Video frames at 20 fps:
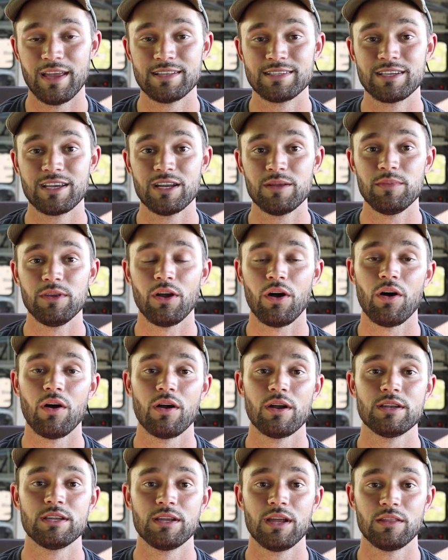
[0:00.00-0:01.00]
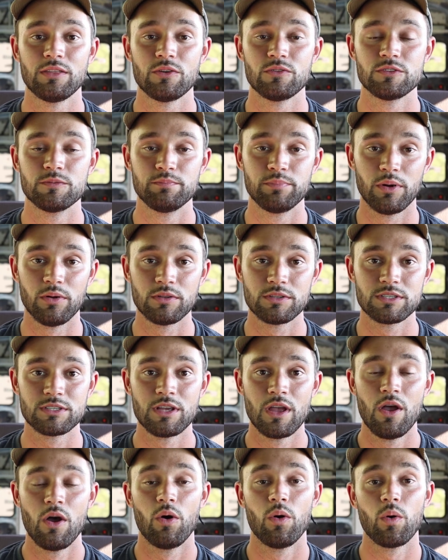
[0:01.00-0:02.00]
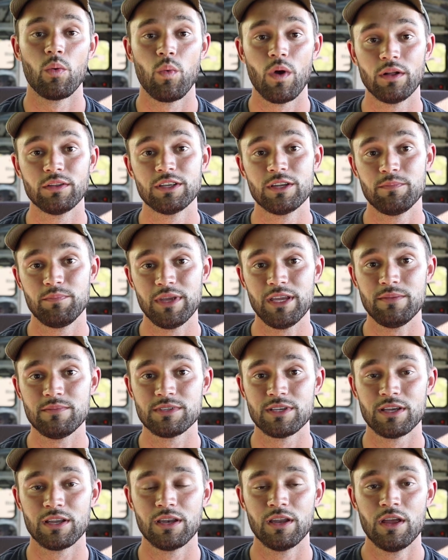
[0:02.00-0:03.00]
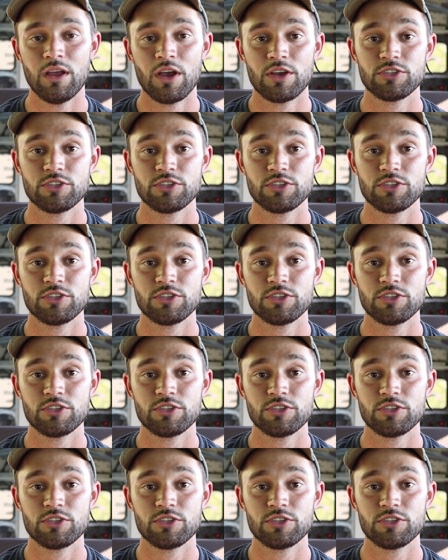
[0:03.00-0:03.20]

it's going to be hard to get those bolts or welded beams in,